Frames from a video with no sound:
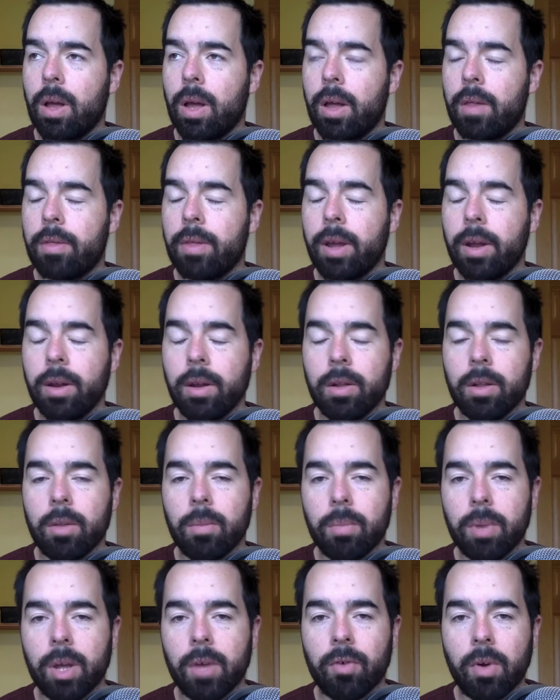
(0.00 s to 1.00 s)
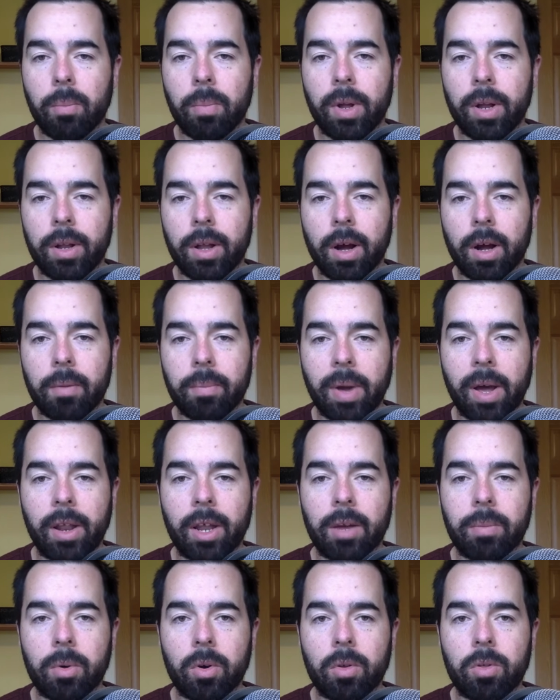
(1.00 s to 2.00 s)
a signal to me if I'm being
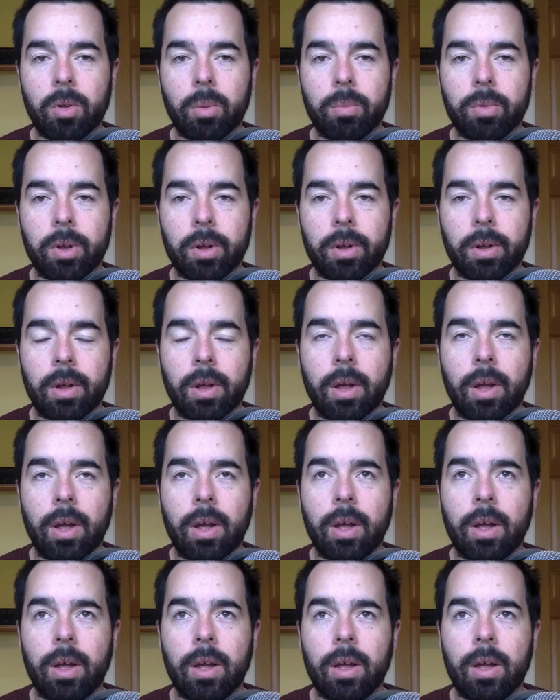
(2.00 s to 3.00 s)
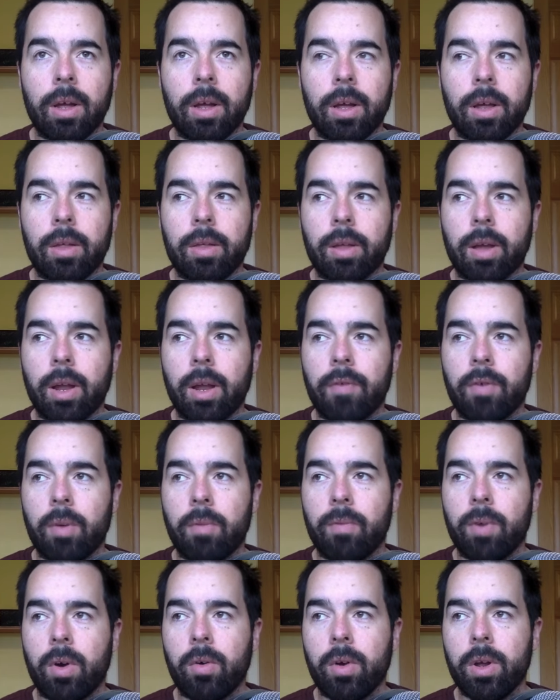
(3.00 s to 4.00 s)
dogmatic about something is that if
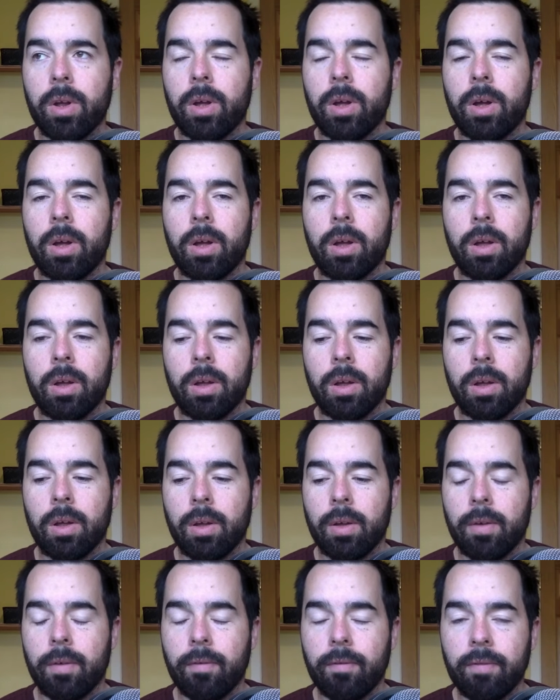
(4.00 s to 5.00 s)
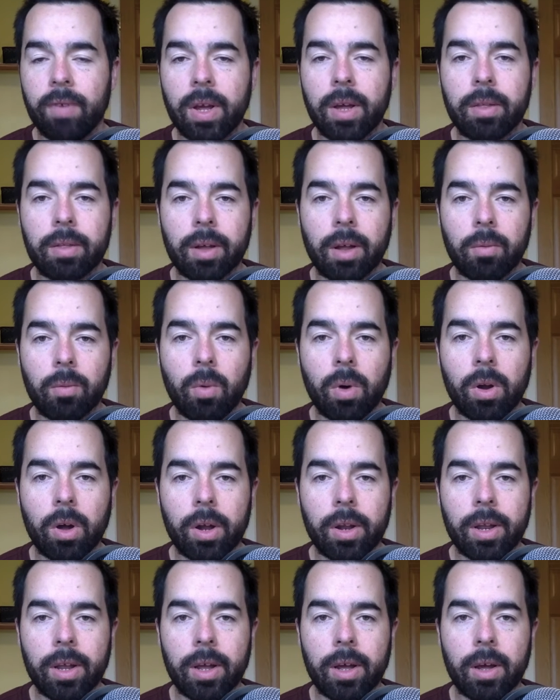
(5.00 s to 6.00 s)
I'm very fixed on one
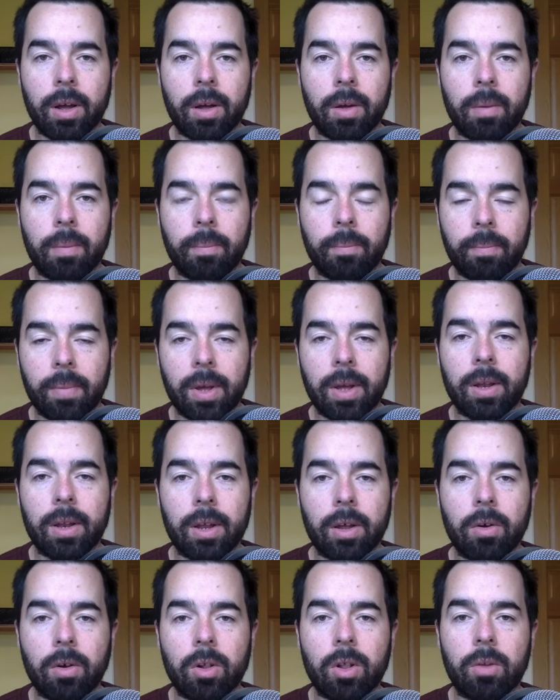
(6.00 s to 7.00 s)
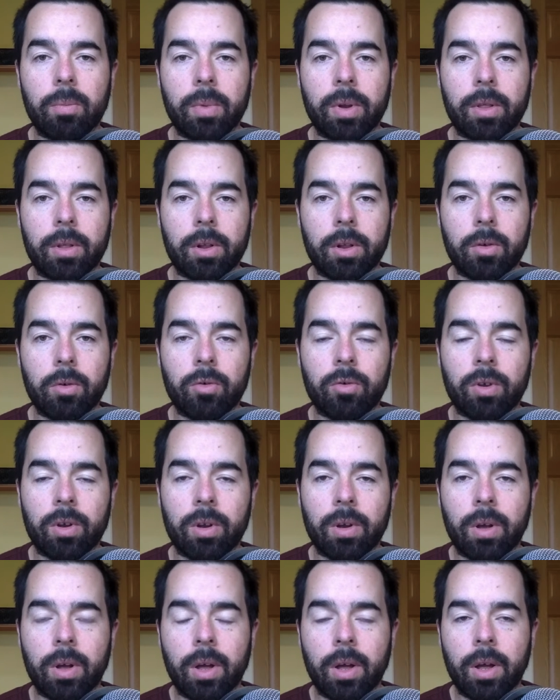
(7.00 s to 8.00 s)
idea being the ultimate
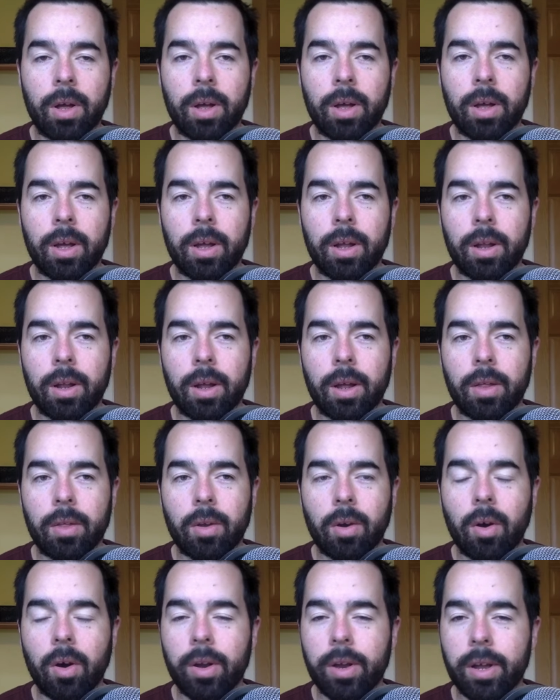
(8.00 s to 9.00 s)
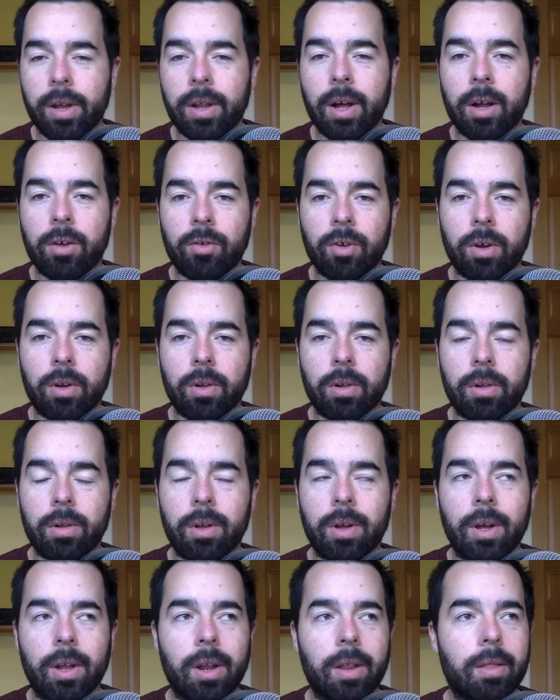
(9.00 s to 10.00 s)
solution, it's ideological
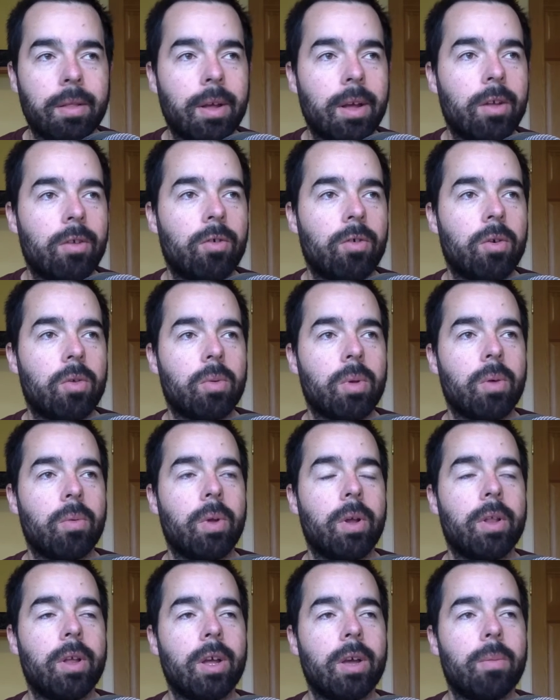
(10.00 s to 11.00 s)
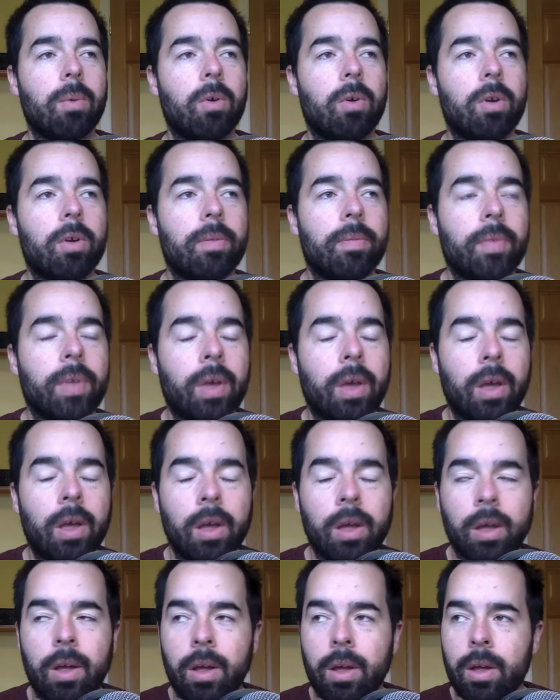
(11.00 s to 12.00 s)
in its nature as well when I think about it.
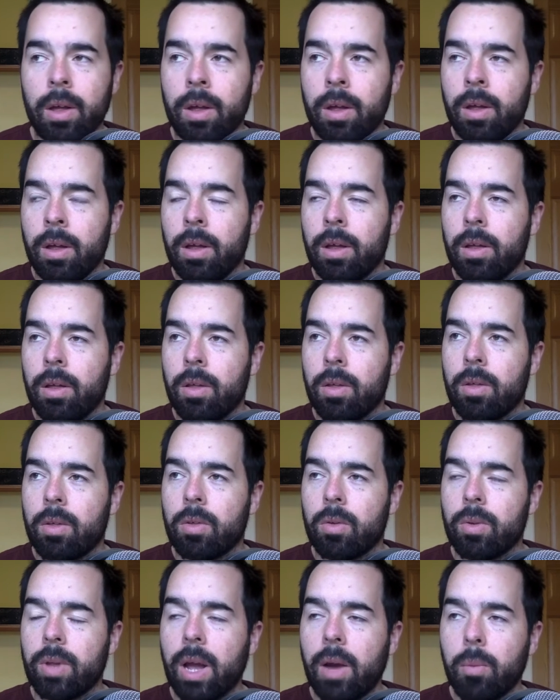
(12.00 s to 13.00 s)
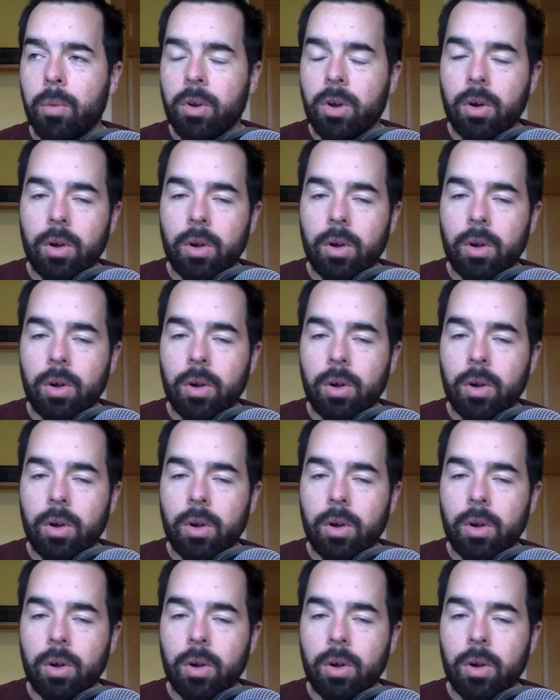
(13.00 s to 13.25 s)
So that would